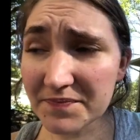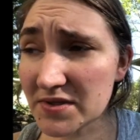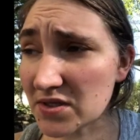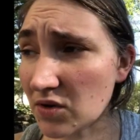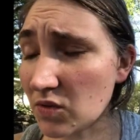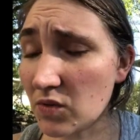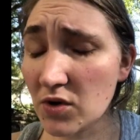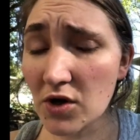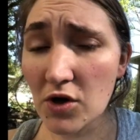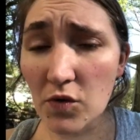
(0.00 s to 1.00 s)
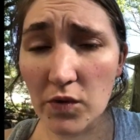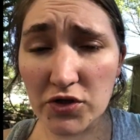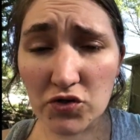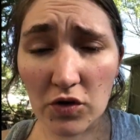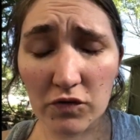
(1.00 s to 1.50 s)
So we
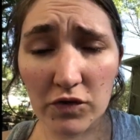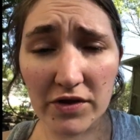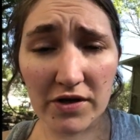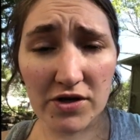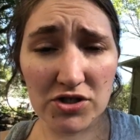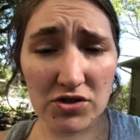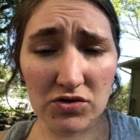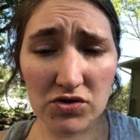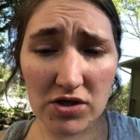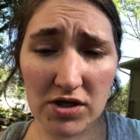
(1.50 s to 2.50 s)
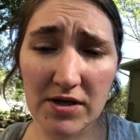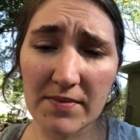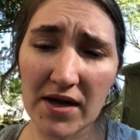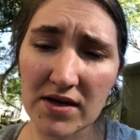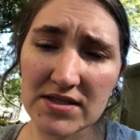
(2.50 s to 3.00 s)
drove with our children and
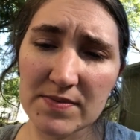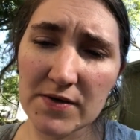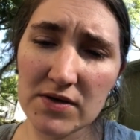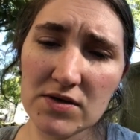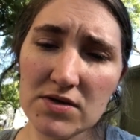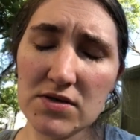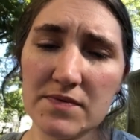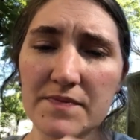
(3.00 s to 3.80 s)
my husband.